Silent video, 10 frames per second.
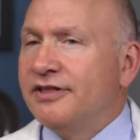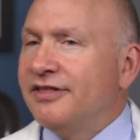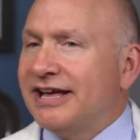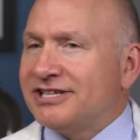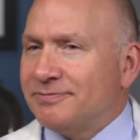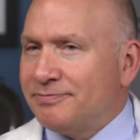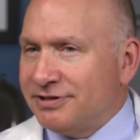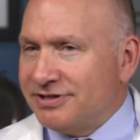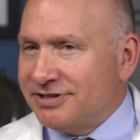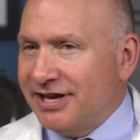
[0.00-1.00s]
that's a
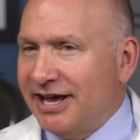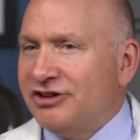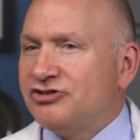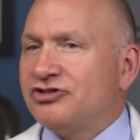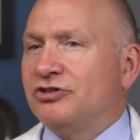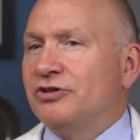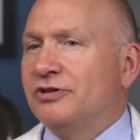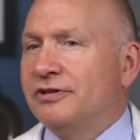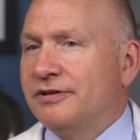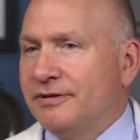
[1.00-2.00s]

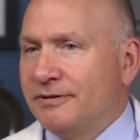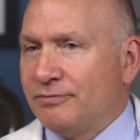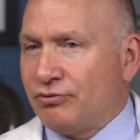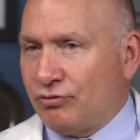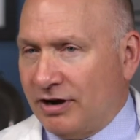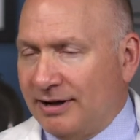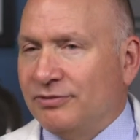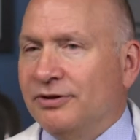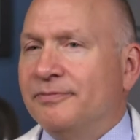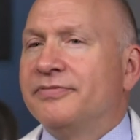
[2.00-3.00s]
potential
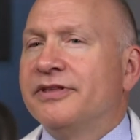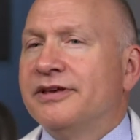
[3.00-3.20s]
problem,